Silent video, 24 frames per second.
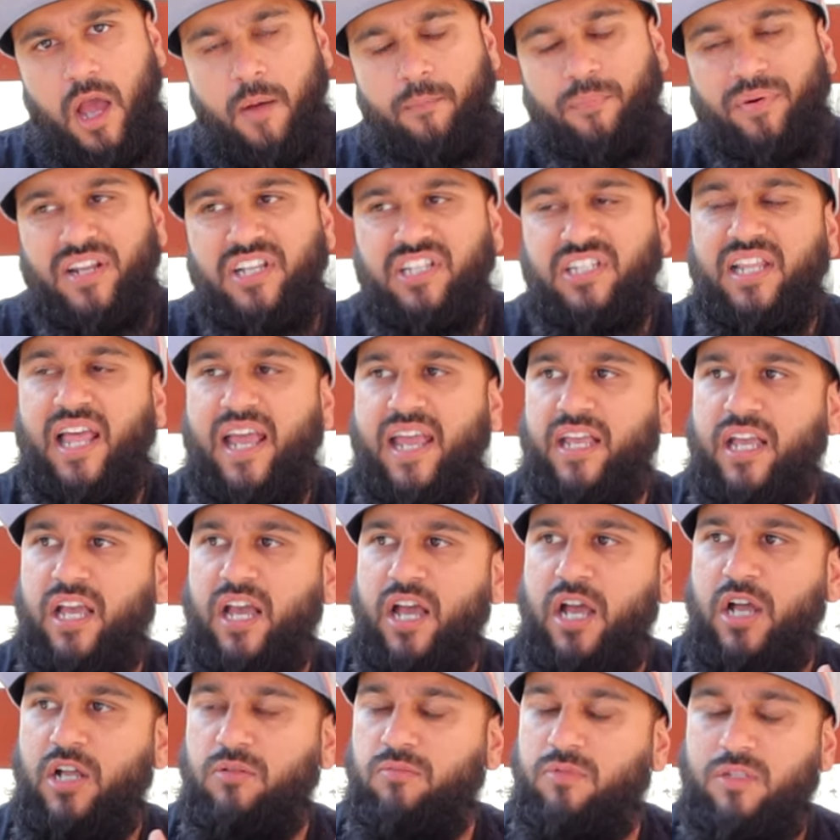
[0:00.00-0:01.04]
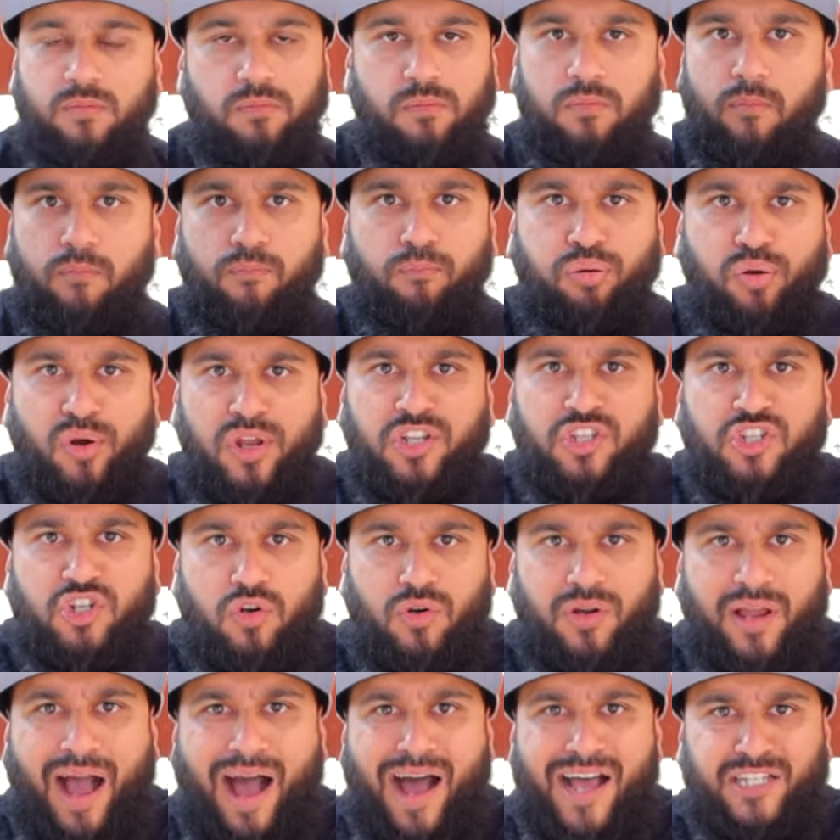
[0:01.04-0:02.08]
But it's like, preach your
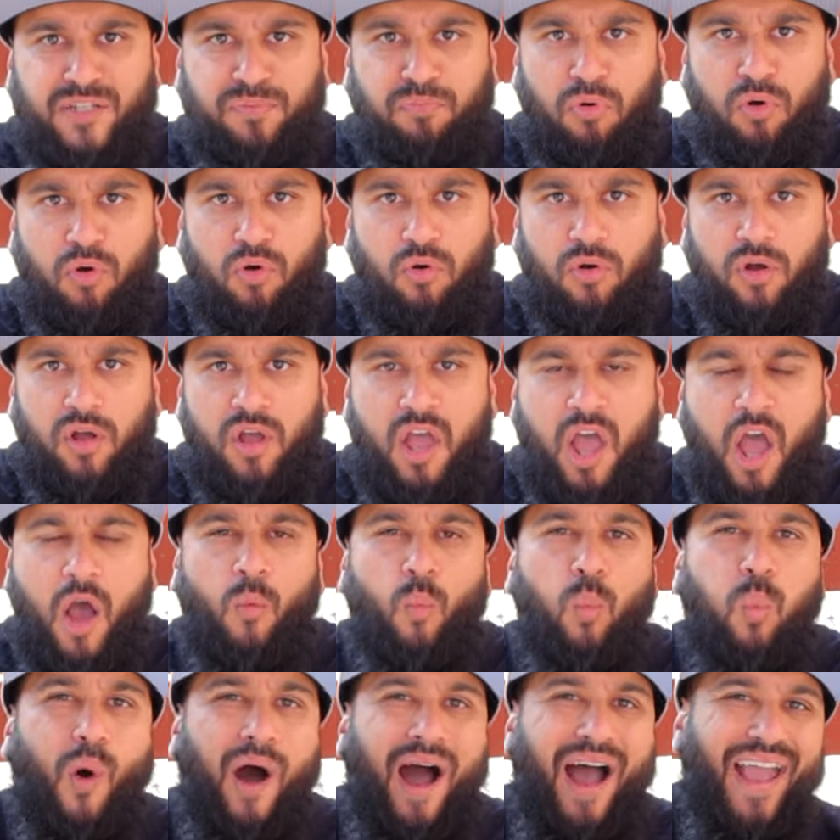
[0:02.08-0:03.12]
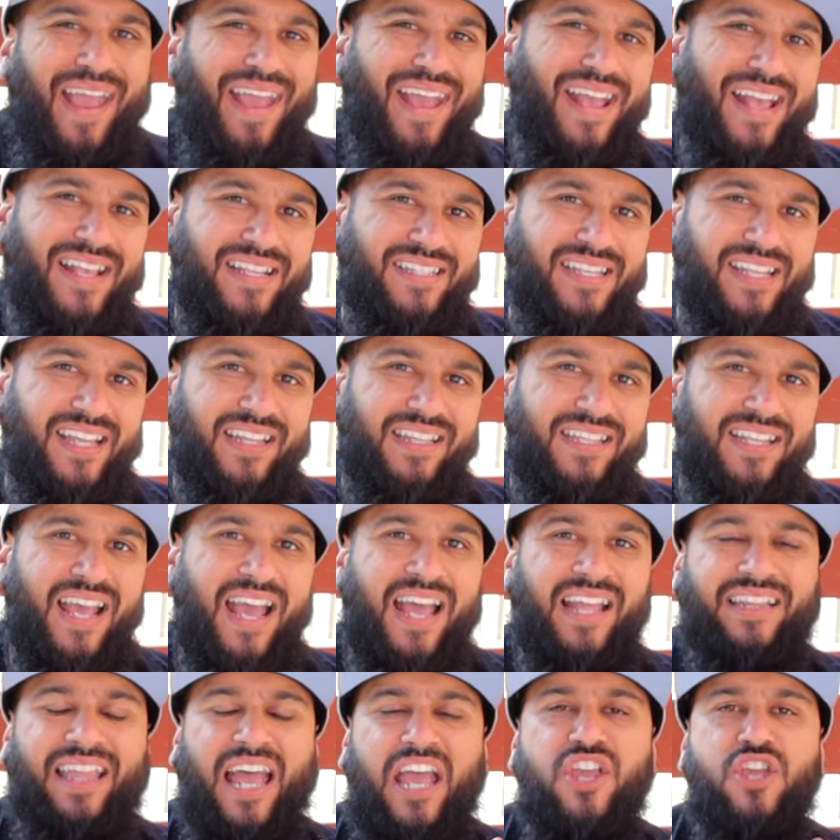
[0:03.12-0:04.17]
gospel. Why is it
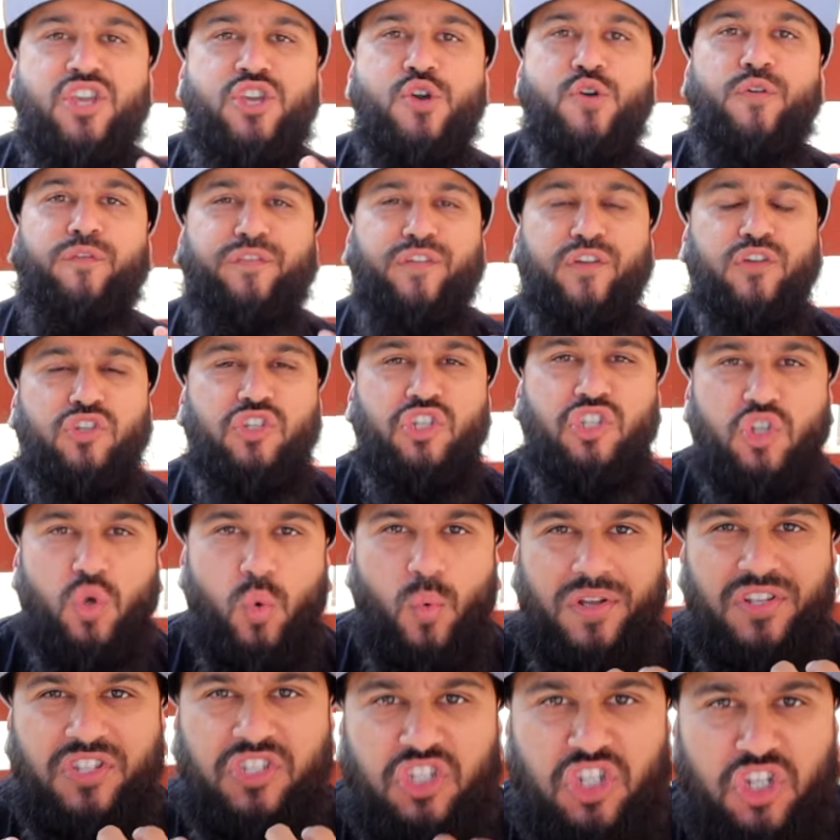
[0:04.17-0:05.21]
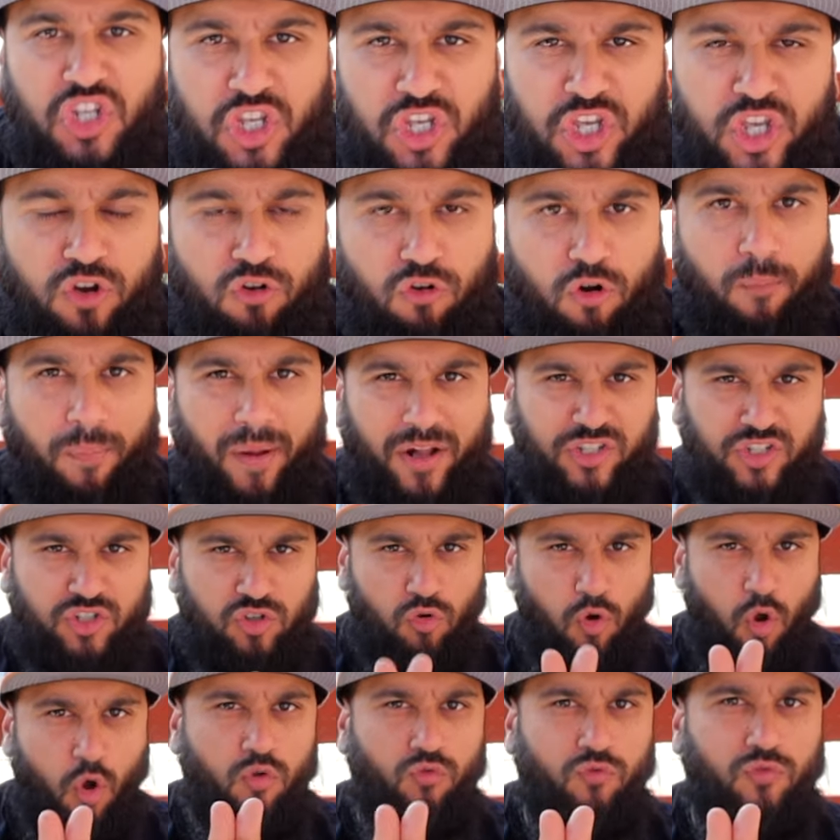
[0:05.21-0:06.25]
that you feel so insecure about
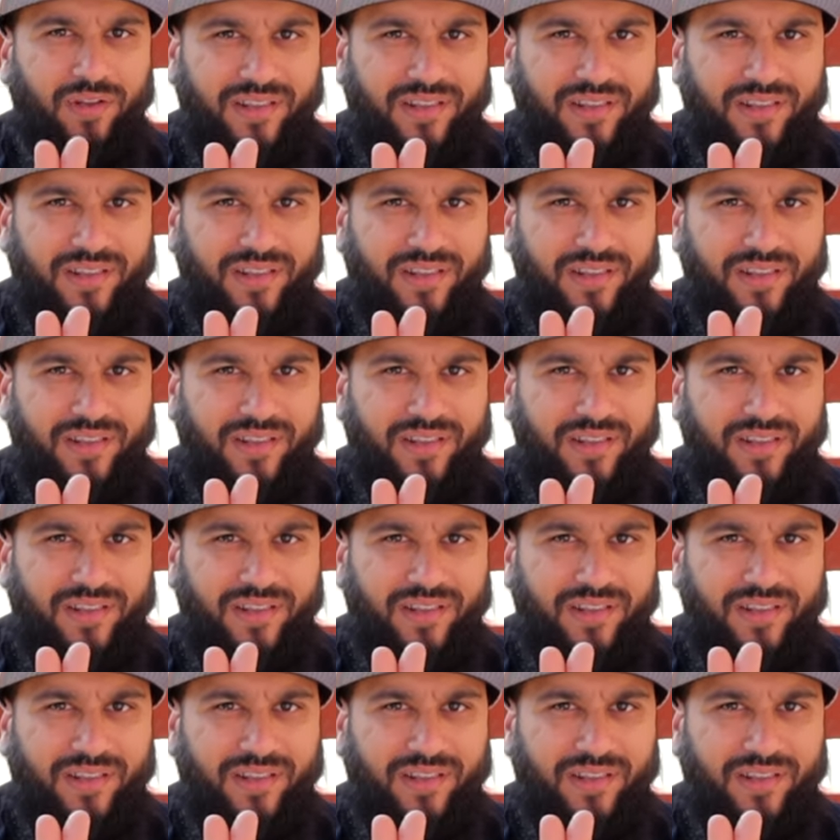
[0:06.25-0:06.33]
your own